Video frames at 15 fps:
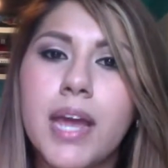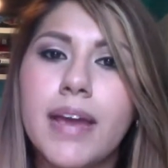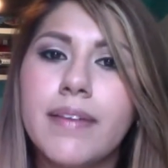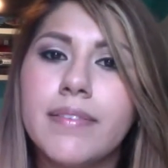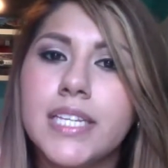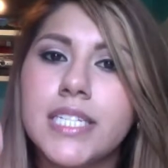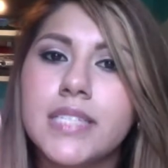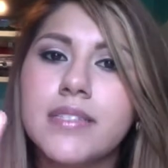
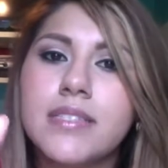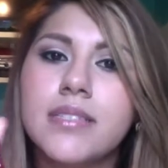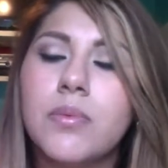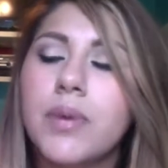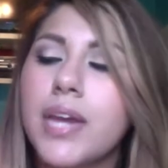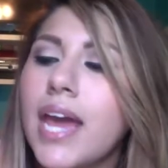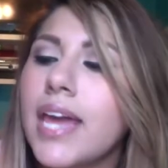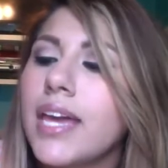and this is the
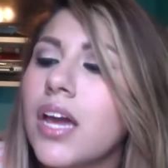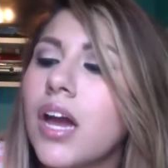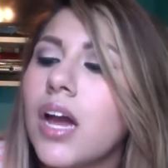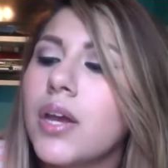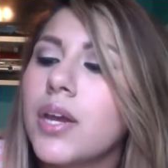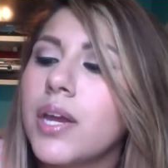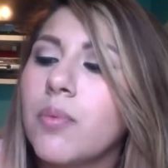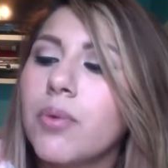one I
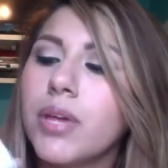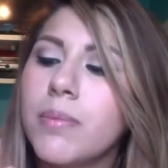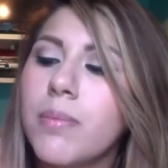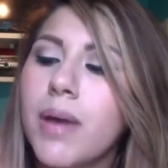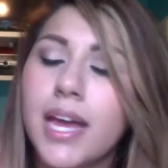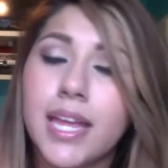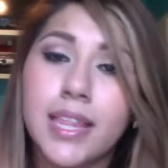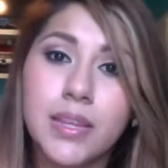got when
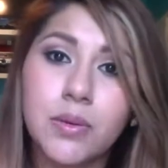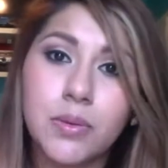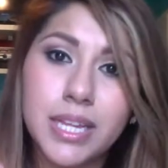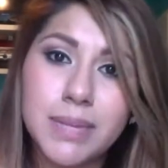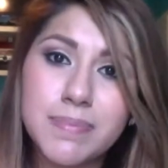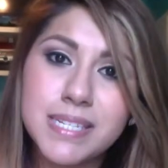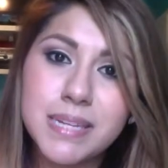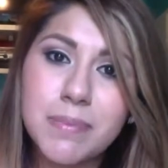my little
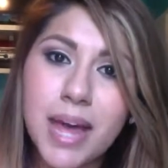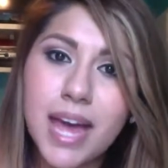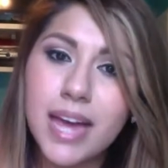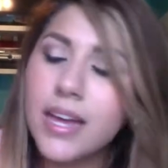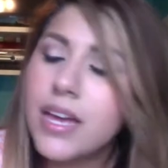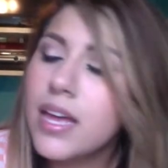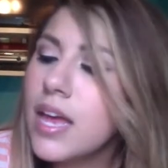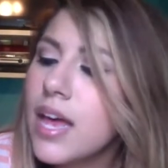Ipsy
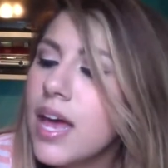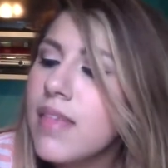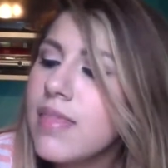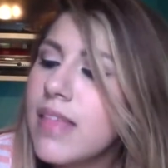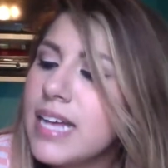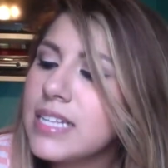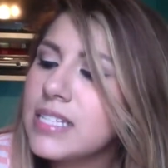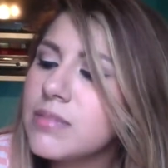bag
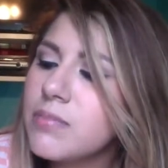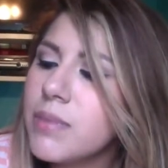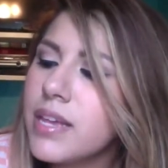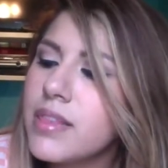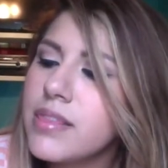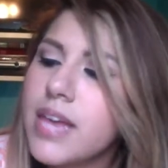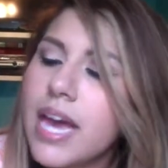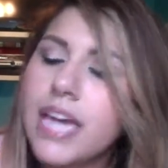last month.